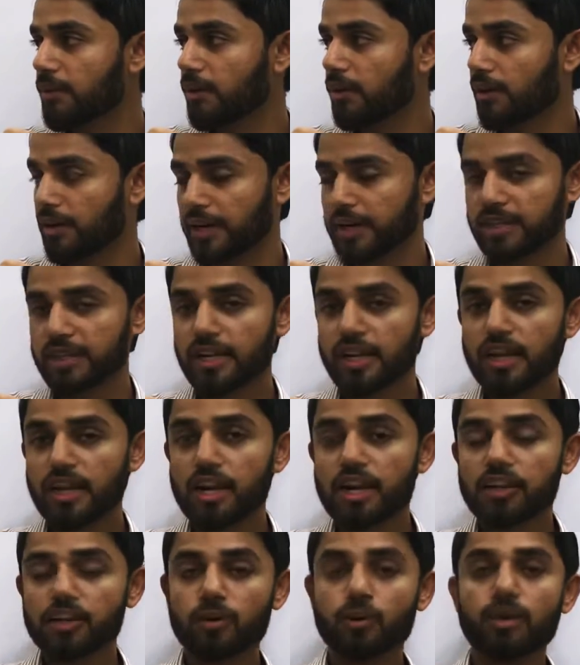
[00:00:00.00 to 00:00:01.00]
All right,
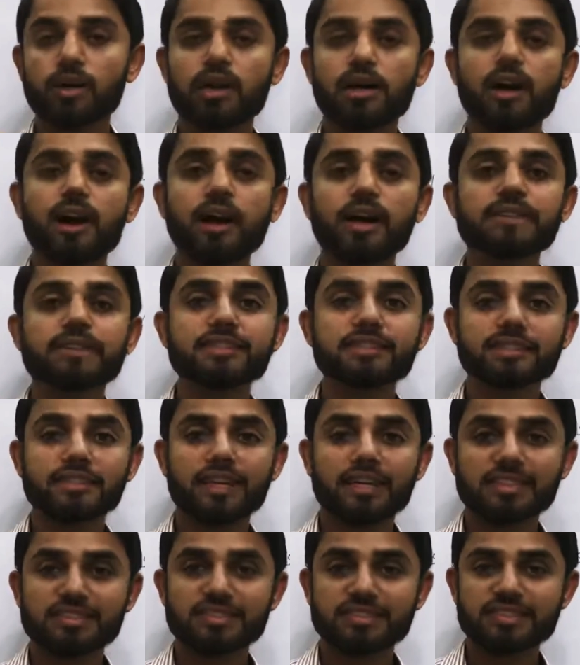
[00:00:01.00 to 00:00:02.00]
so what are the
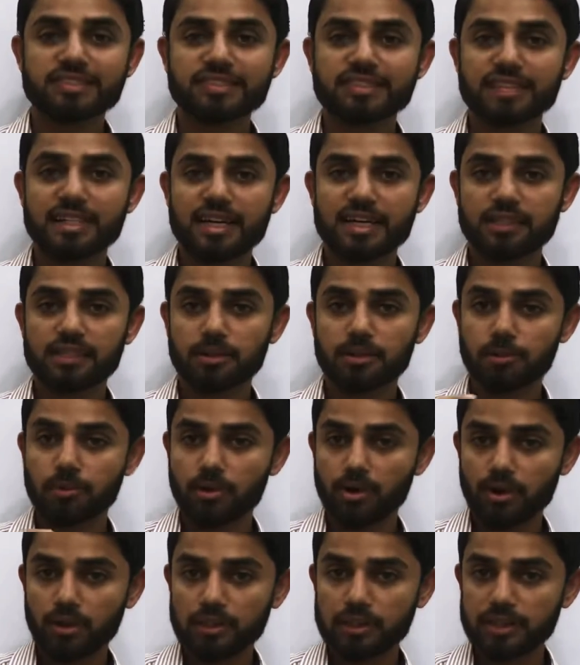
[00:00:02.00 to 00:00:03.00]
chances that the
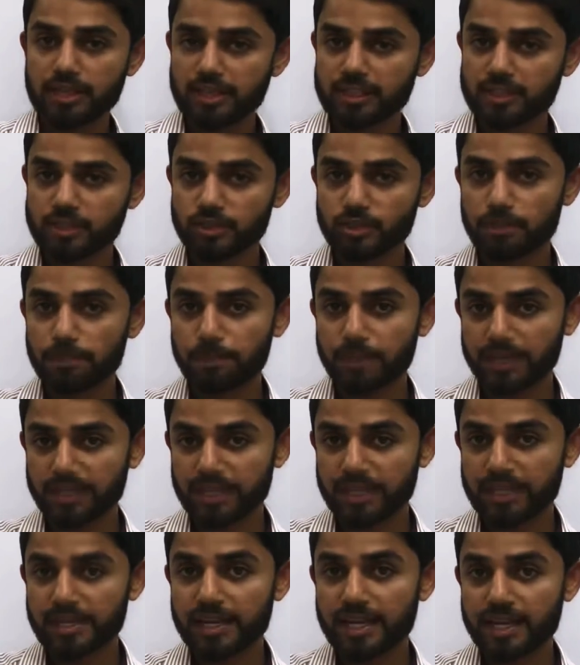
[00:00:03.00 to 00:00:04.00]
ball that you are
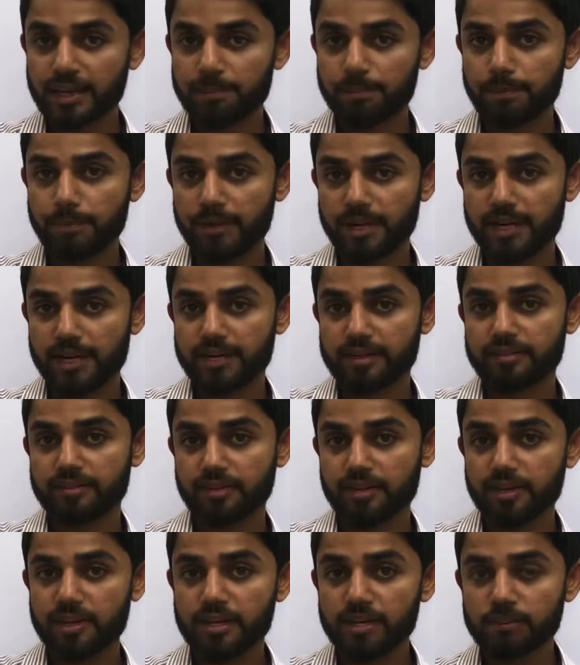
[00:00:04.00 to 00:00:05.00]
picking up at
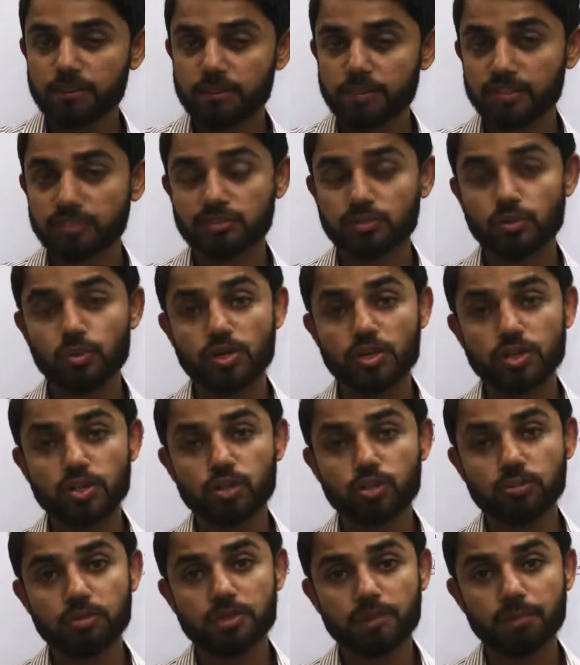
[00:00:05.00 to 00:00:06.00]
random is going
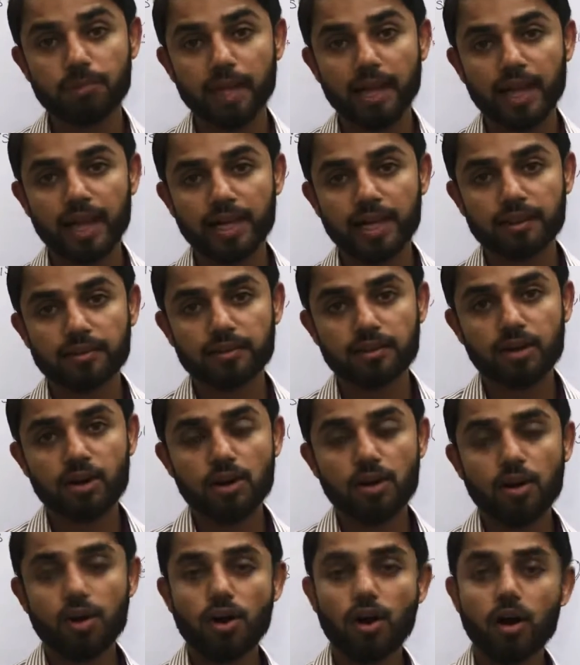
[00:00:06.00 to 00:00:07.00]
to be black
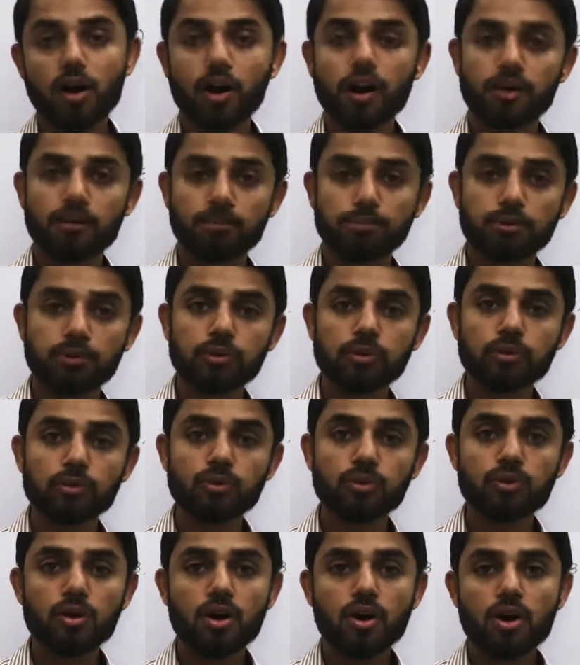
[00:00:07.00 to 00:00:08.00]
or
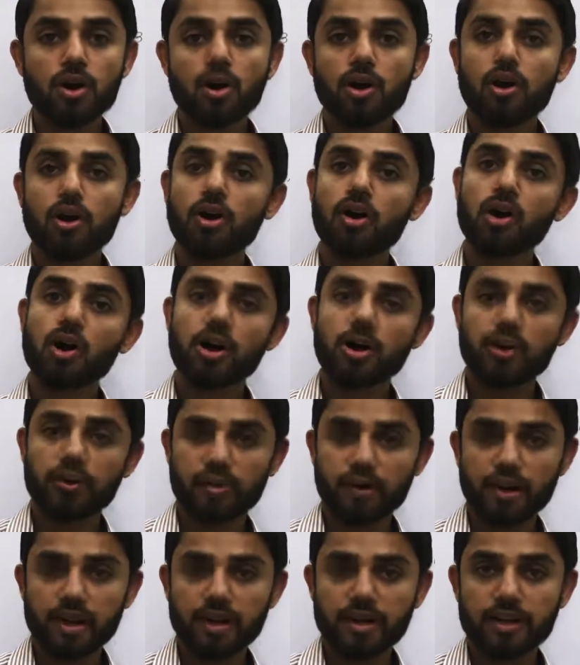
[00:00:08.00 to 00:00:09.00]
blue or
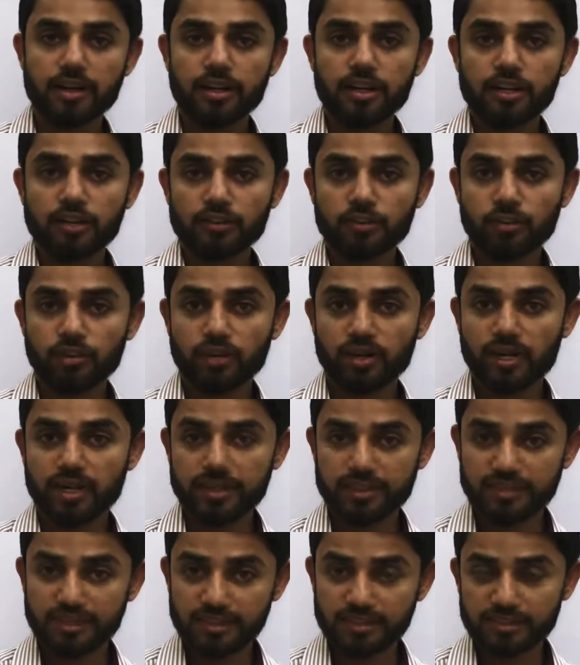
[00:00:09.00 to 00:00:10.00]
red? So
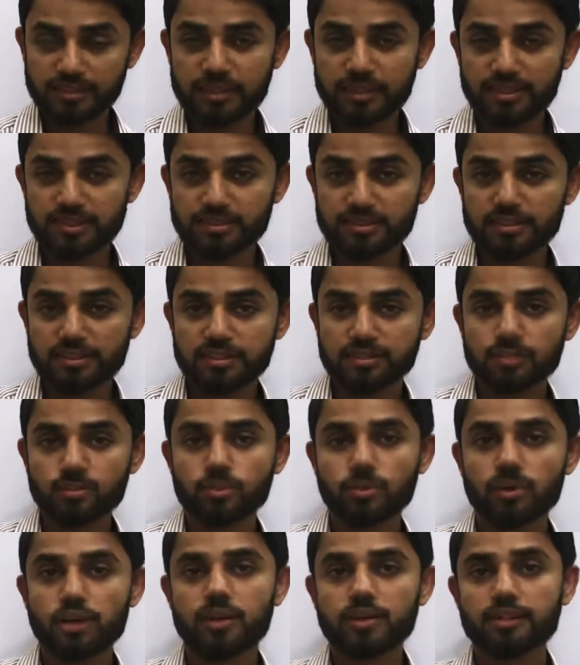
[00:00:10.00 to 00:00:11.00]
this is
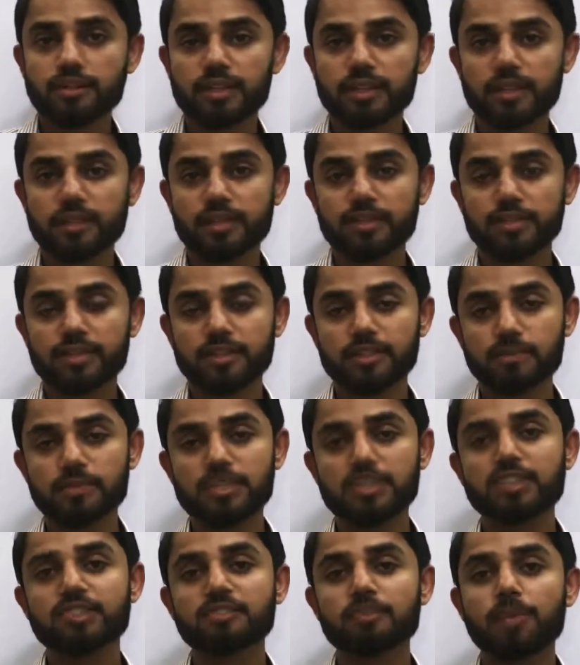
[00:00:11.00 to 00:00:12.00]
what it
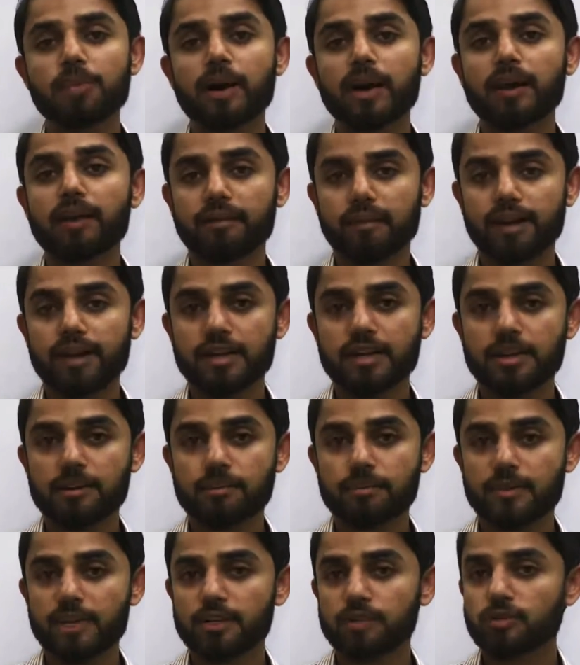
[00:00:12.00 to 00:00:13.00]
means by
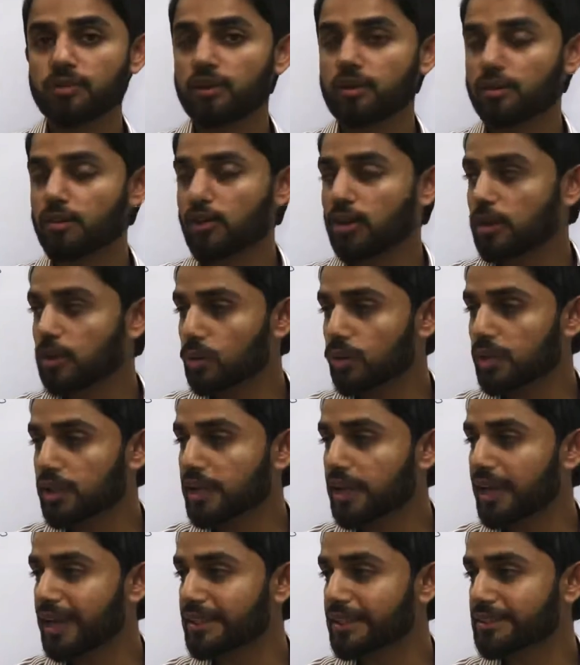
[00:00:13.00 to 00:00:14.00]
random, that you are not
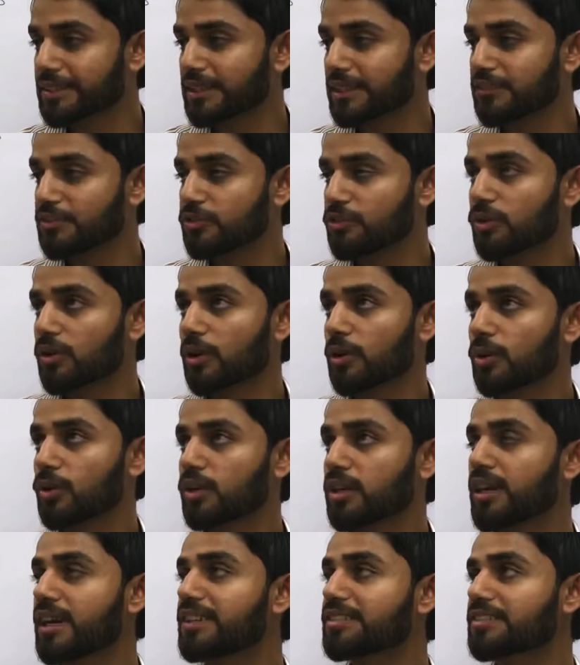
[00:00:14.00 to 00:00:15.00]
looking at things, you are
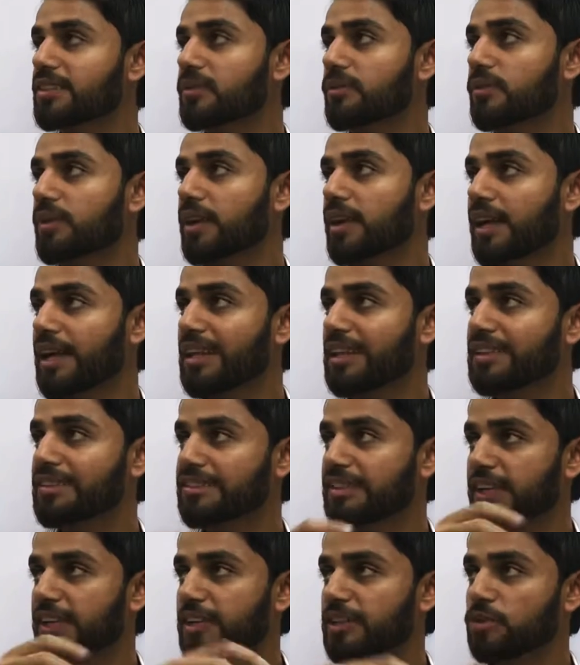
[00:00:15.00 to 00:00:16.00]
looking at somewhere
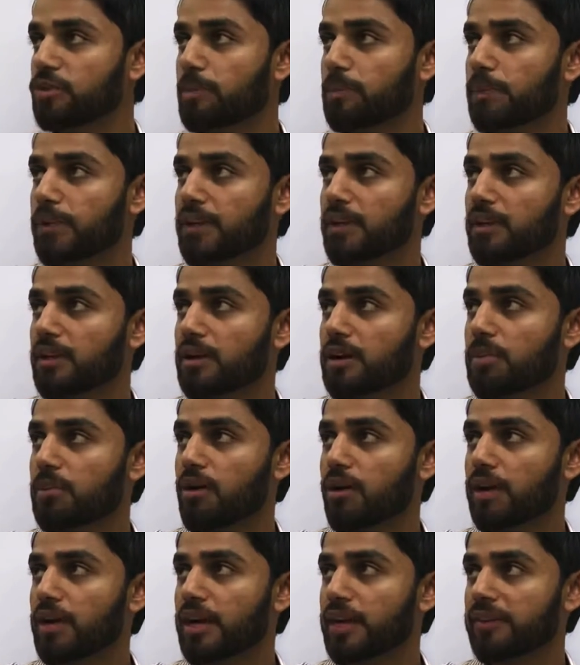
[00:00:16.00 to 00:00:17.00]
else and you are picking a
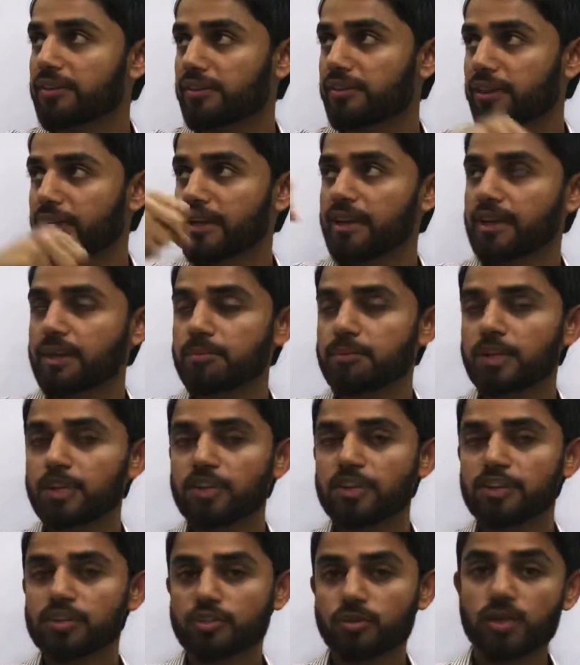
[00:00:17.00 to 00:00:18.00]
ball at random.
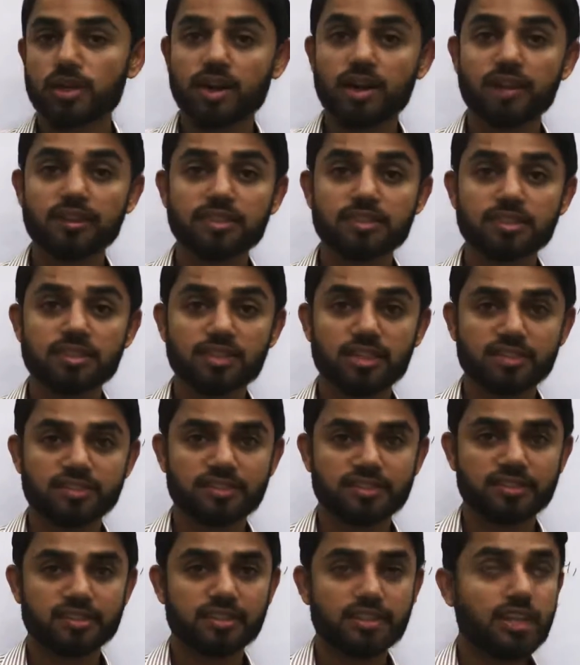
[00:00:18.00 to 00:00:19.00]
So what are the
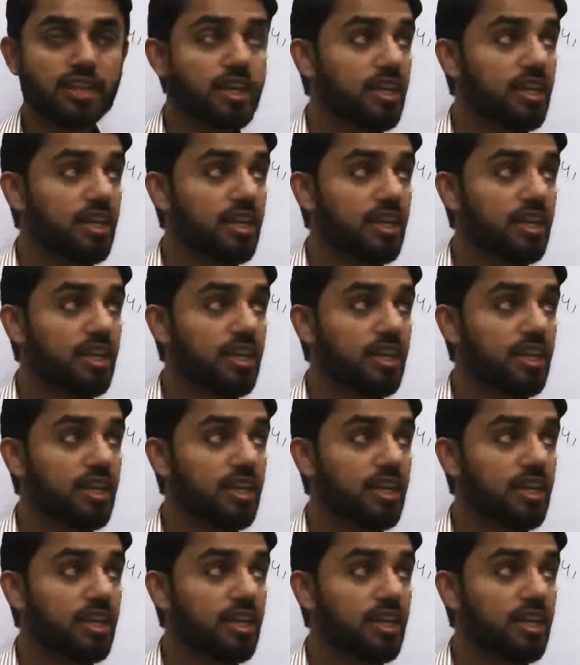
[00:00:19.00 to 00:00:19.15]
chances?